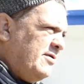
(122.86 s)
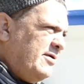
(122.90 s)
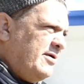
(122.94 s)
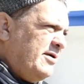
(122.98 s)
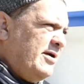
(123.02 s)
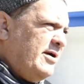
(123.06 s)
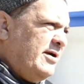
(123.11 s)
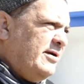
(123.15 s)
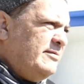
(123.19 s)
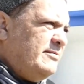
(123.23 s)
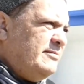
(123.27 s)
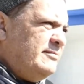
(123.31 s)

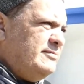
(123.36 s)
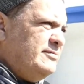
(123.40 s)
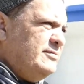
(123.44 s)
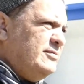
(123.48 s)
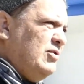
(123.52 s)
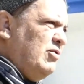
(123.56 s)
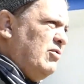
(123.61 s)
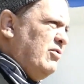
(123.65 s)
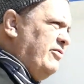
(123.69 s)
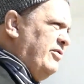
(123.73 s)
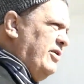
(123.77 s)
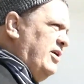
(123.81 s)
Cool.
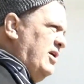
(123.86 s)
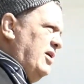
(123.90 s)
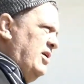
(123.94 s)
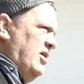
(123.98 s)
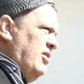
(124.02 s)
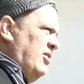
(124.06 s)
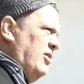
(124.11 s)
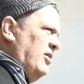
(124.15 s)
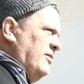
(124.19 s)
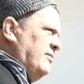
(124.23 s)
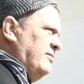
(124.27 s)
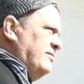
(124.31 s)
Well, thank.
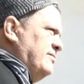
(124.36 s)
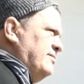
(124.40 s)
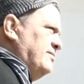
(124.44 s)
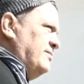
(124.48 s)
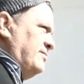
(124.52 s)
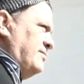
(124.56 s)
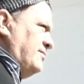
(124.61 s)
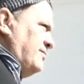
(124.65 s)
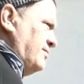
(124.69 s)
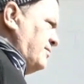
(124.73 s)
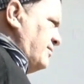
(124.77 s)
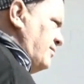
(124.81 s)
Oh
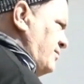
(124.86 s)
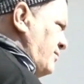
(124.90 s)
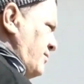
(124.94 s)
yeah.